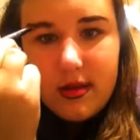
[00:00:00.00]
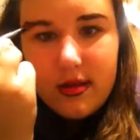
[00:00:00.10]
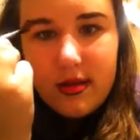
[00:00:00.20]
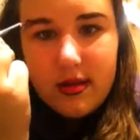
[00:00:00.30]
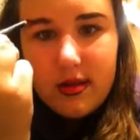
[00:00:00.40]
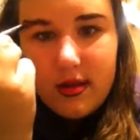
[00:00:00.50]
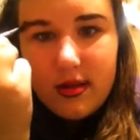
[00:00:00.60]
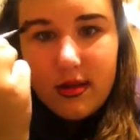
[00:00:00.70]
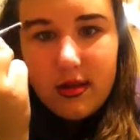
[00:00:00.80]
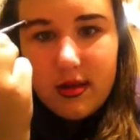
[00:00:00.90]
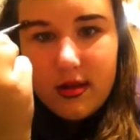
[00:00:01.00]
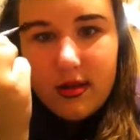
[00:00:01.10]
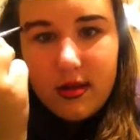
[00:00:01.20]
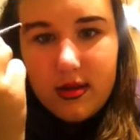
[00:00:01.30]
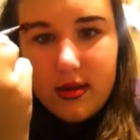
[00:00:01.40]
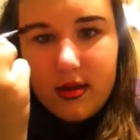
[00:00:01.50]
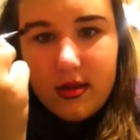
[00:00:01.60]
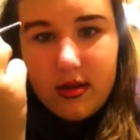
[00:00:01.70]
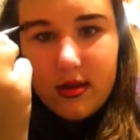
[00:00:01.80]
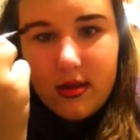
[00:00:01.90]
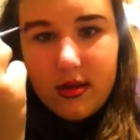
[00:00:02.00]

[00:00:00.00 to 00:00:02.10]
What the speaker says: Nobody speaks.